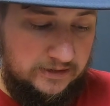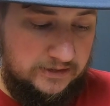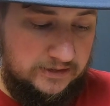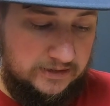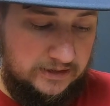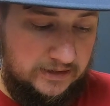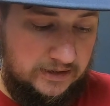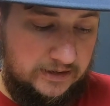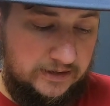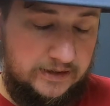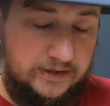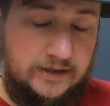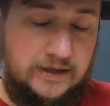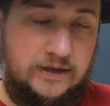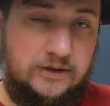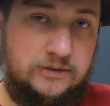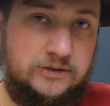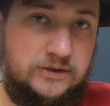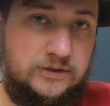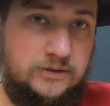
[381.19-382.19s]
To cut it
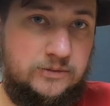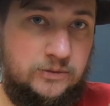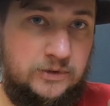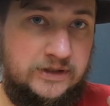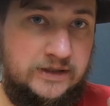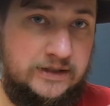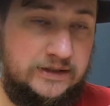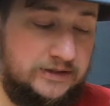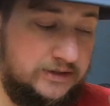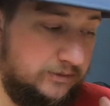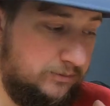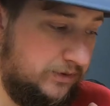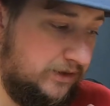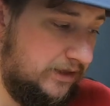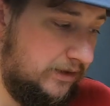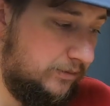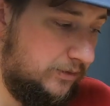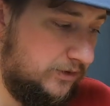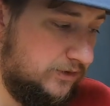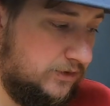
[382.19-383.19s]
out, we need to
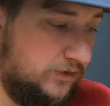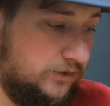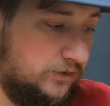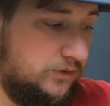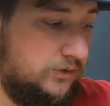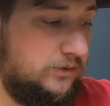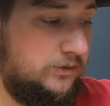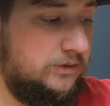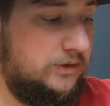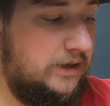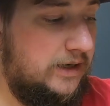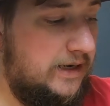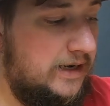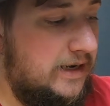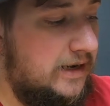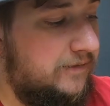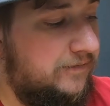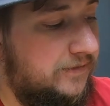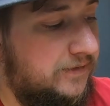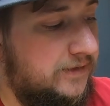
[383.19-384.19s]
be able to
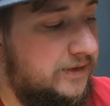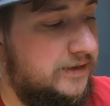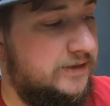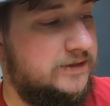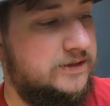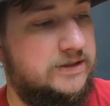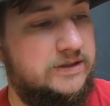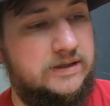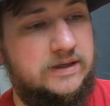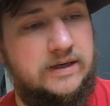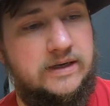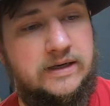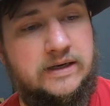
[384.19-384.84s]
have this